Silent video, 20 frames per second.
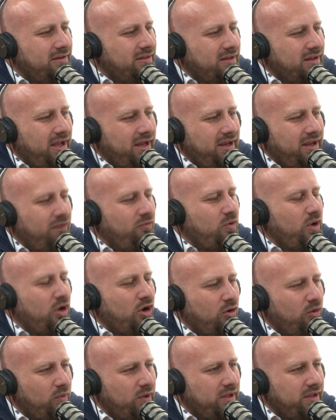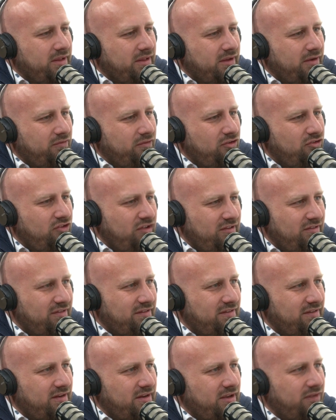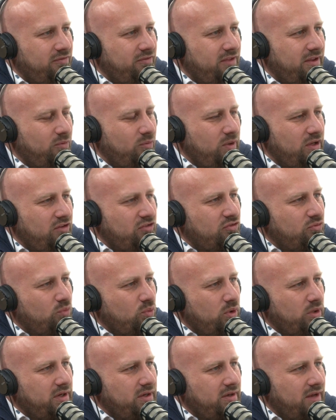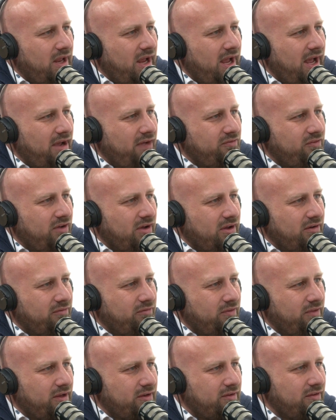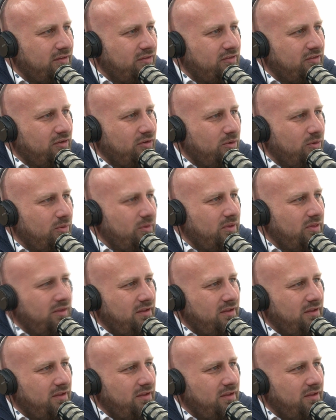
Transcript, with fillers: like if we all really loved Jesus enough then we just wouldn't have conflict and so mm.